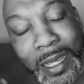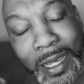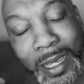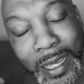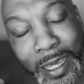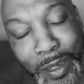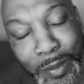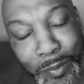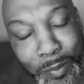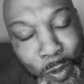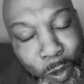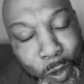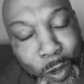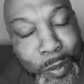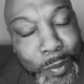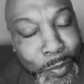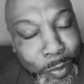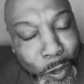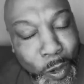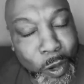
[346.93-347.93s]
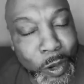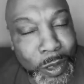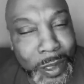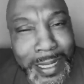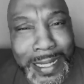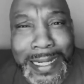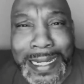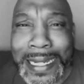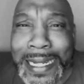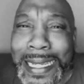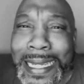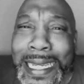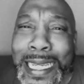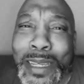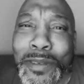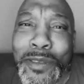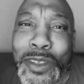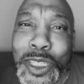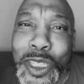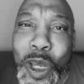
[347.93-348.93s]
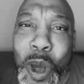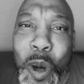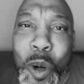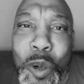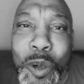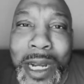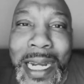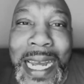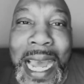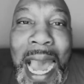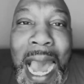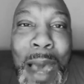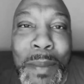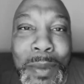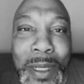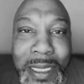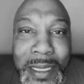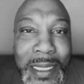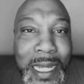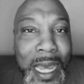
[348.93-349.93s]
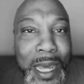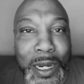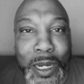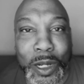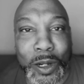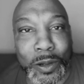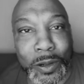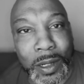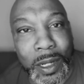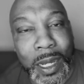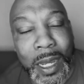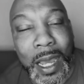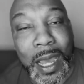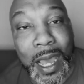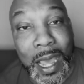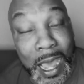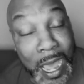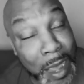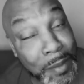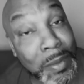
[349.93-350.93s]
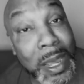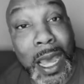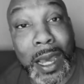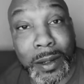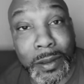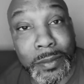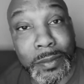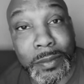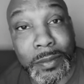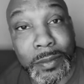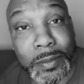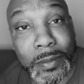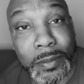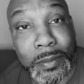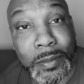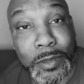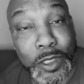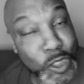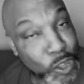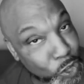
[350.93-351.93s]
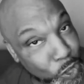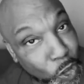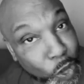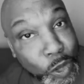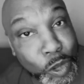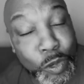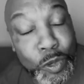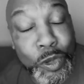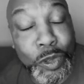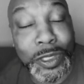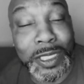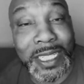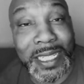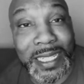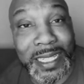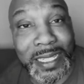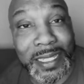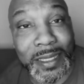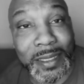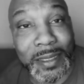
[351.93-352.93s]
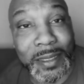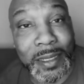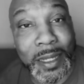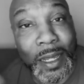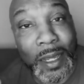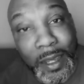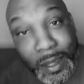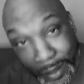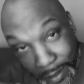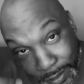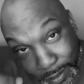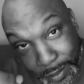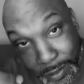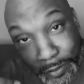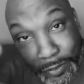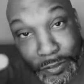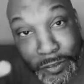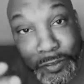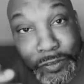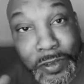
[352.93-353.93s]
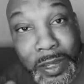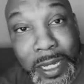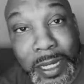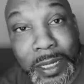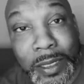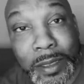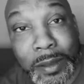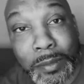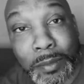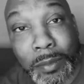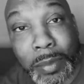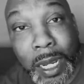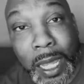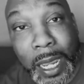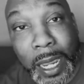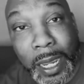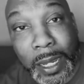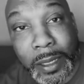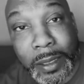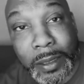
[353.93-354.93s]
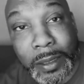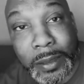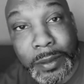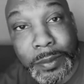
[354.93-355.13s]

and more importantly, leave your comments down low. I'm out. You know the routine. Fade to black.